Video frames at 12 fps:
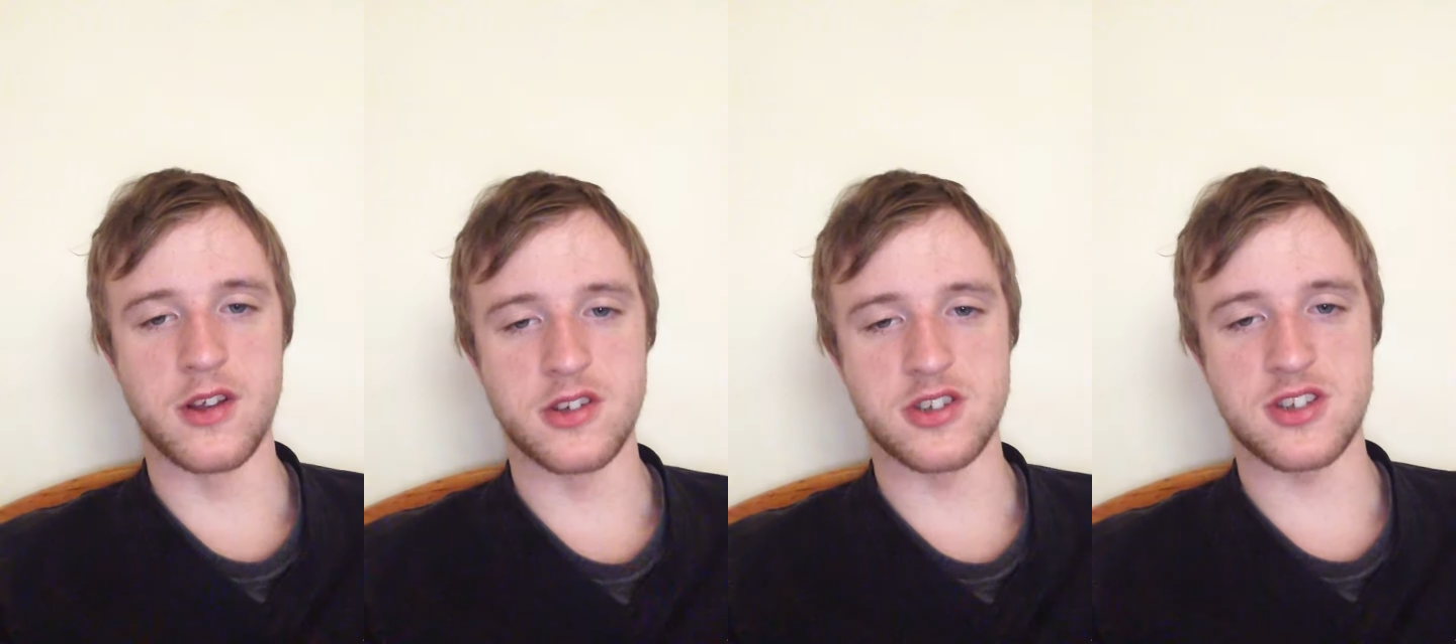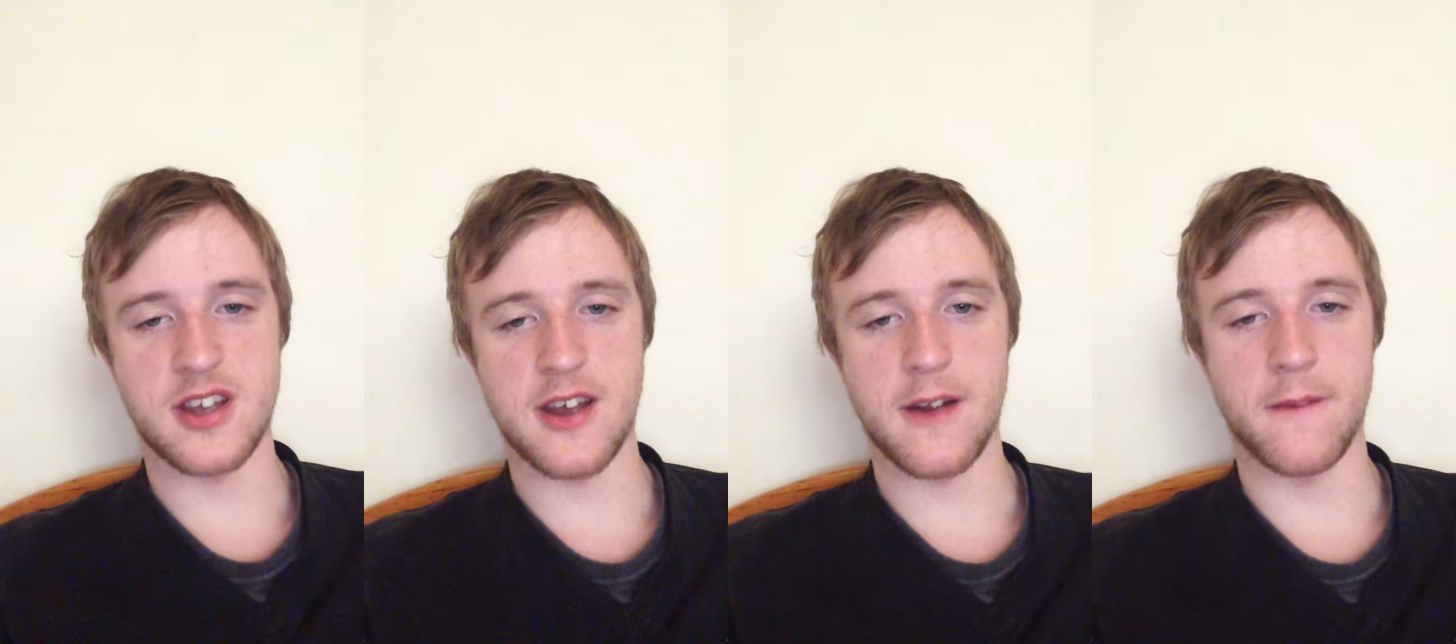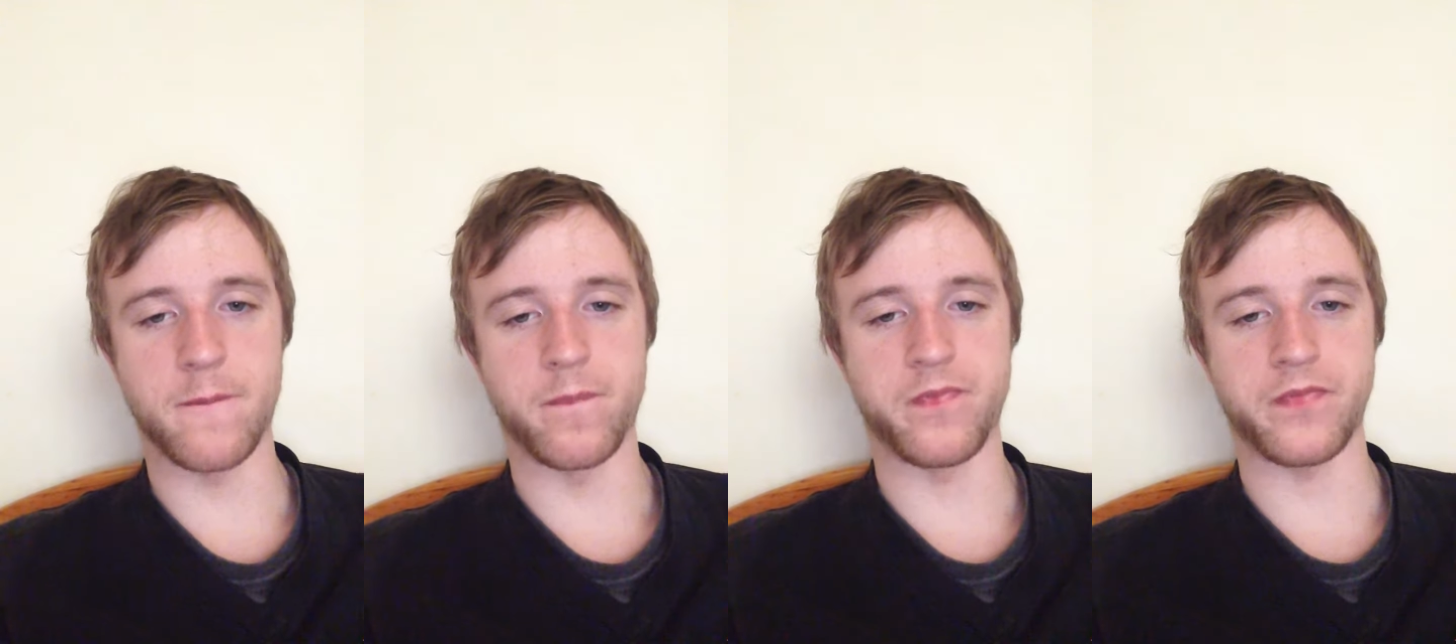
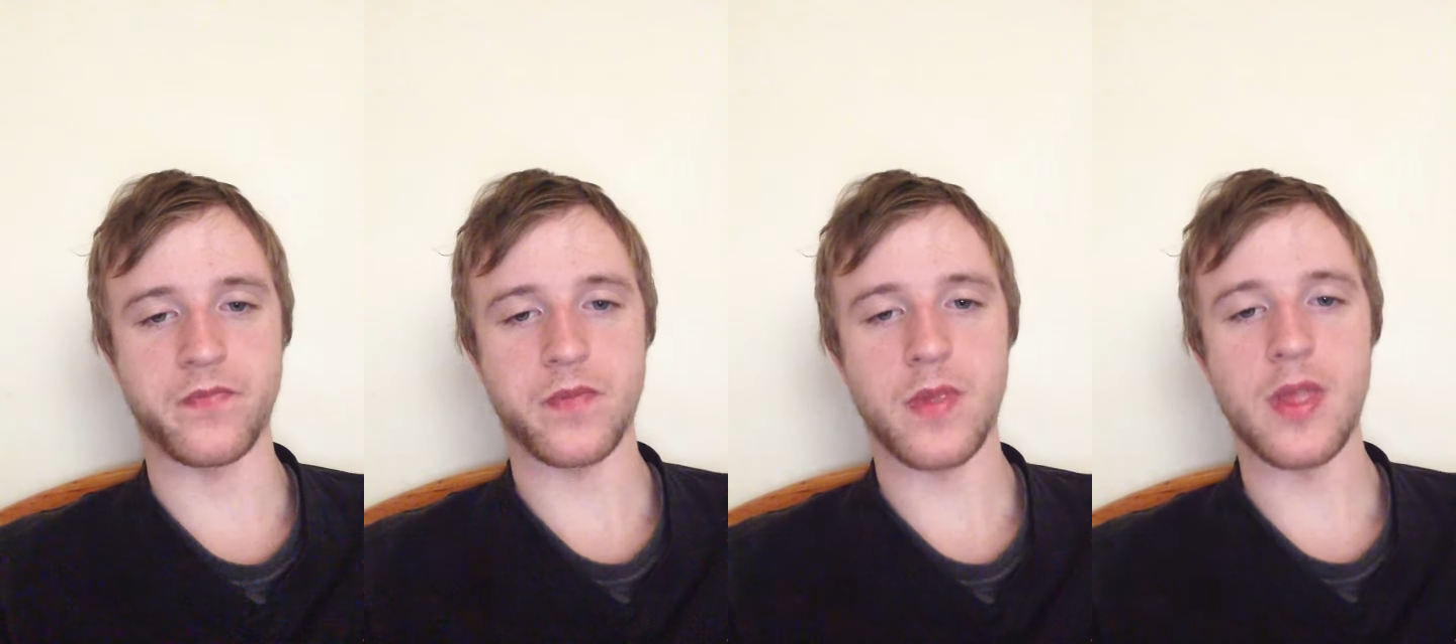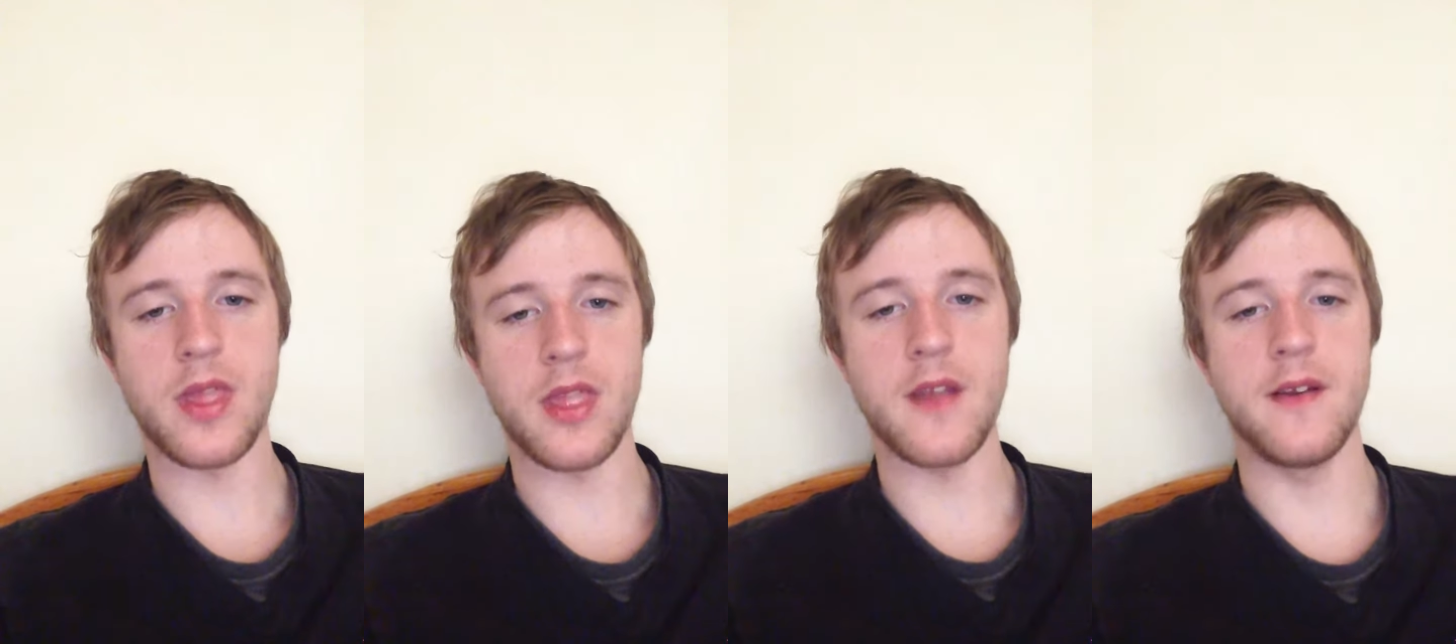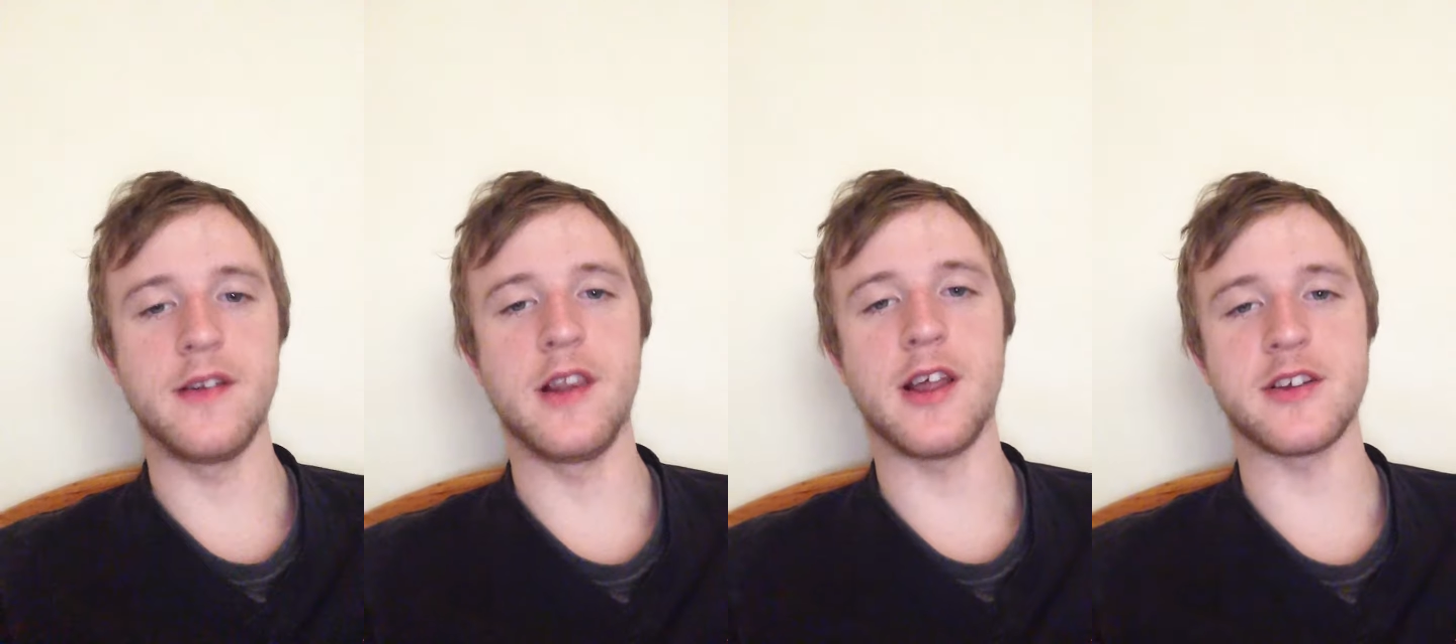So,
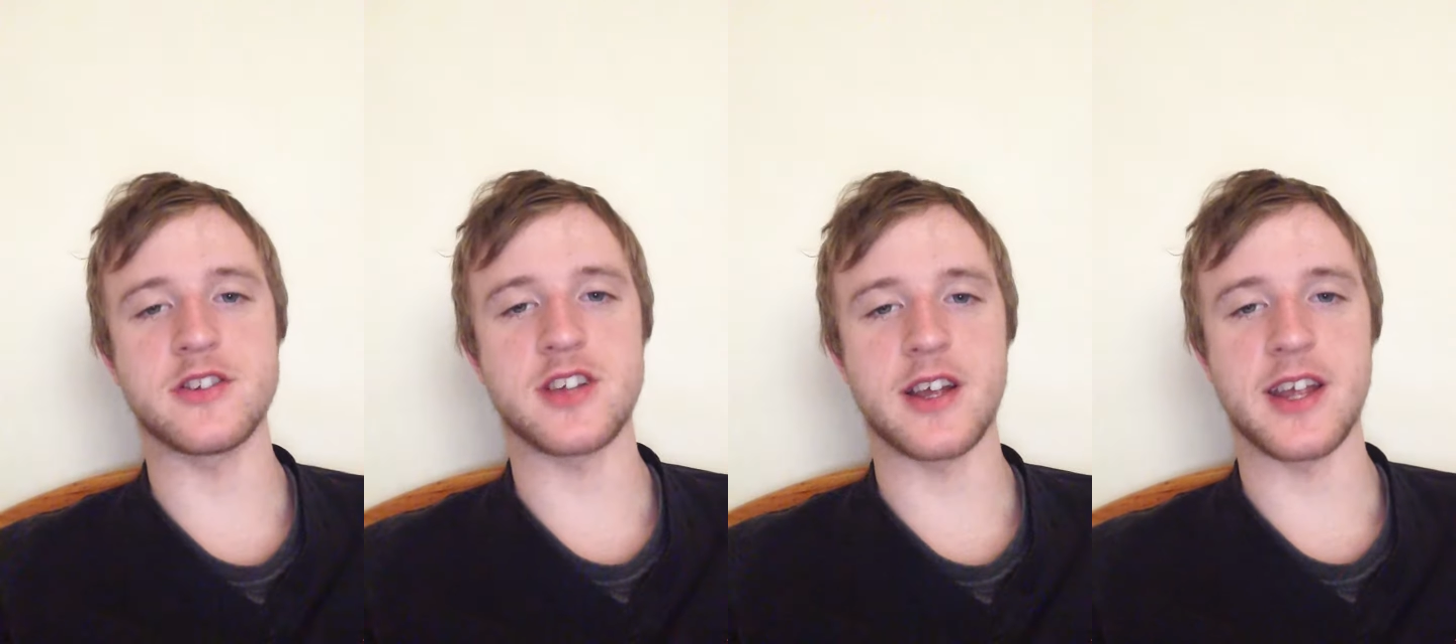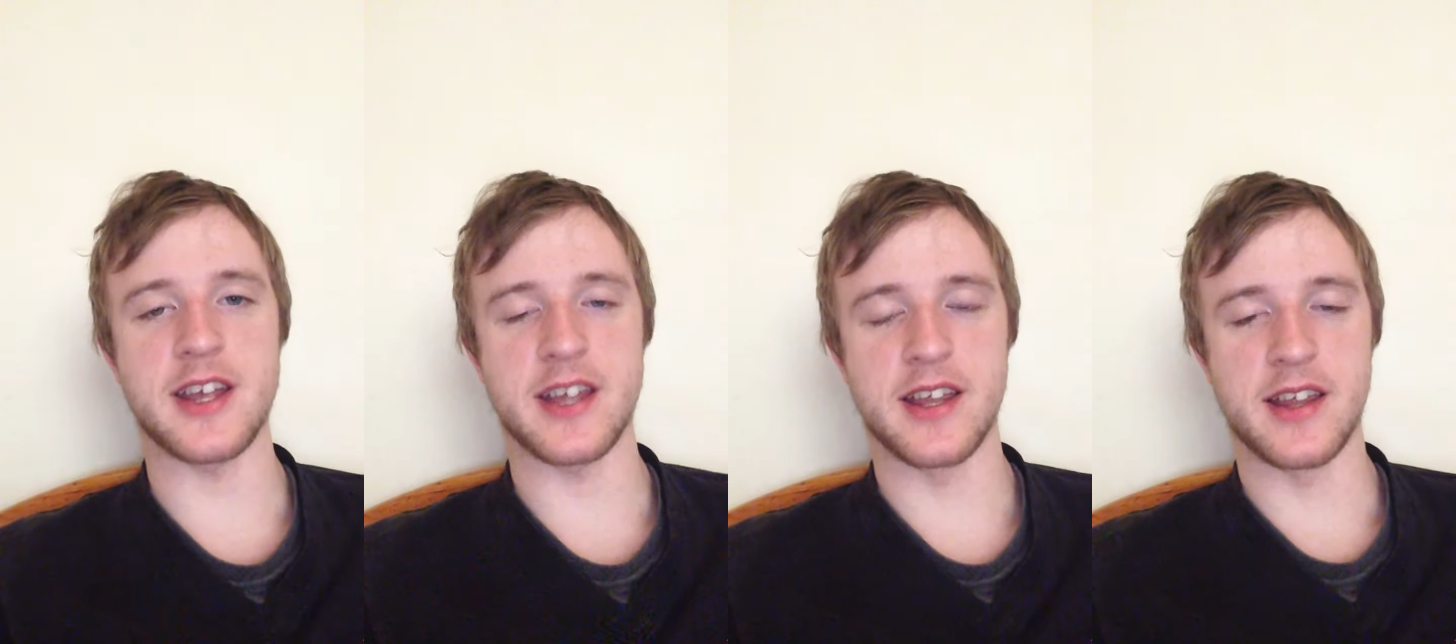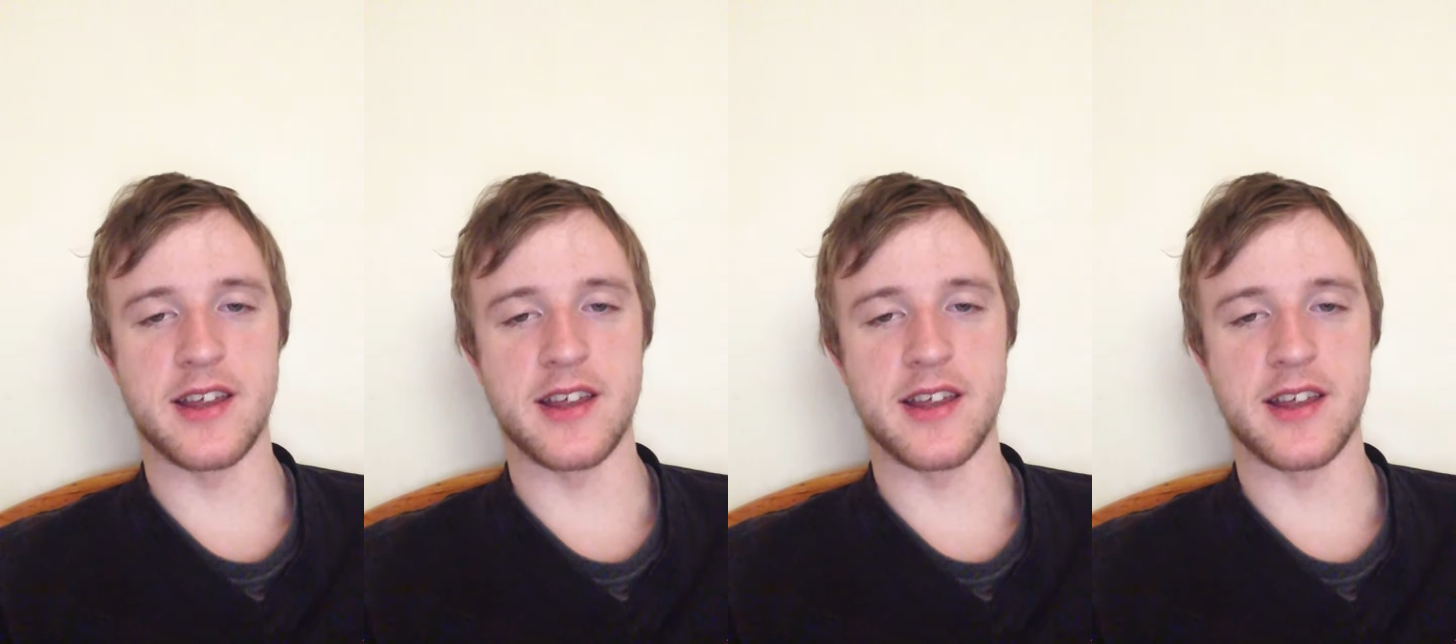looks like